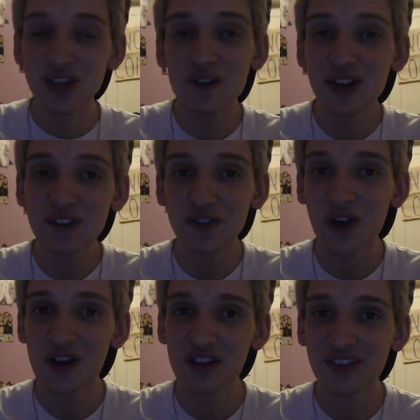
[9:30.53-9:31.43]
So get ready
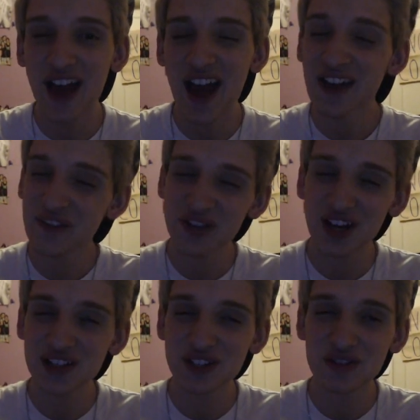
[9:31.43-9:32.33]
for all of that. I love you
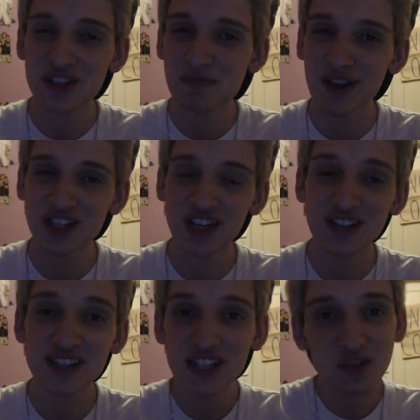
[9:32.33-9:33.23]
guys so much,
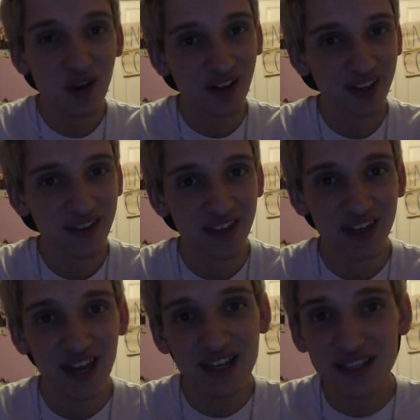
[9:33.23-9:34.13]
and I'll see you all in the
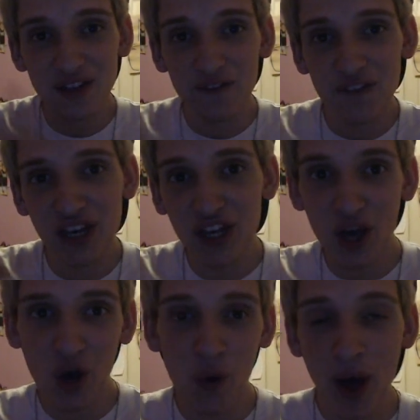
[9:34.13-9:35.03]
next
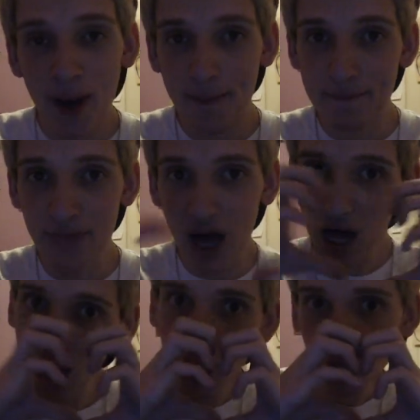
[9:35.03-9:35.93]
video.
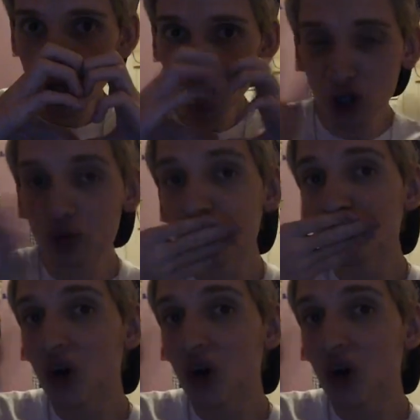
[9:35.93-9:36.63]
Bye!